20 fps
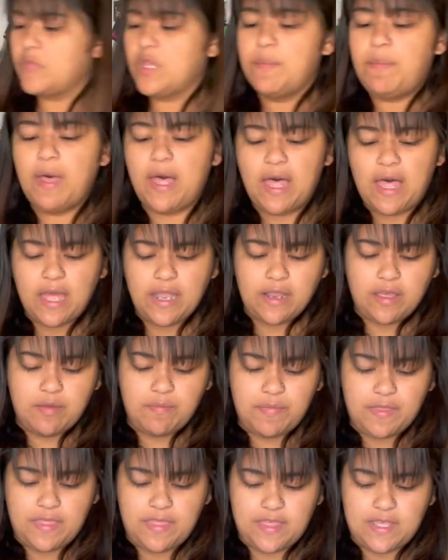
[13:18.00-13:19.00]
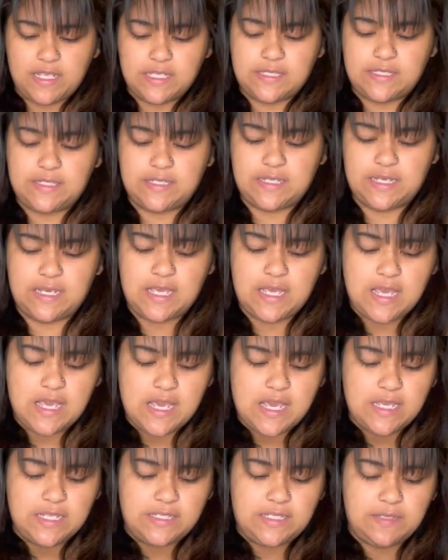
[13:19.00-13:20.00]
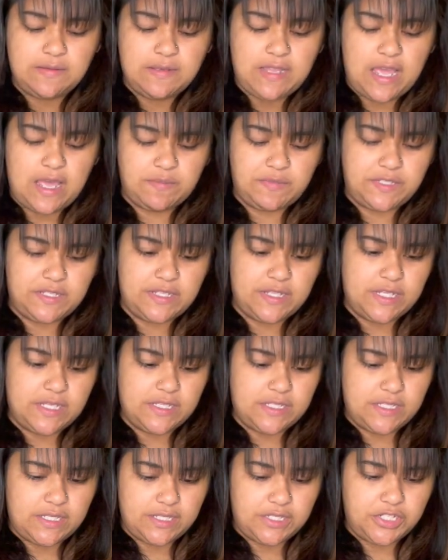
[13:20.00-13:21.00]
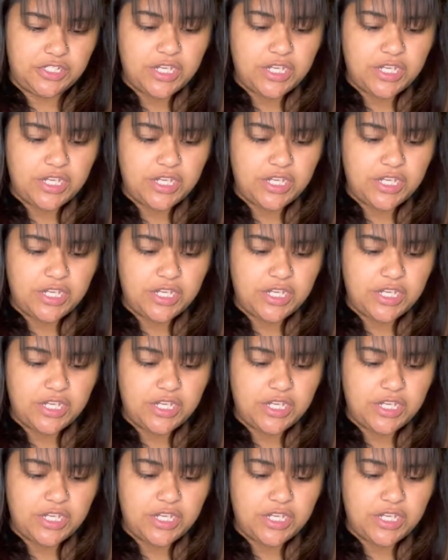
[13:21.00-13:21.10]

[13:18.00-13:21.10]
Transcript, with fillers: pot up this Scindapsus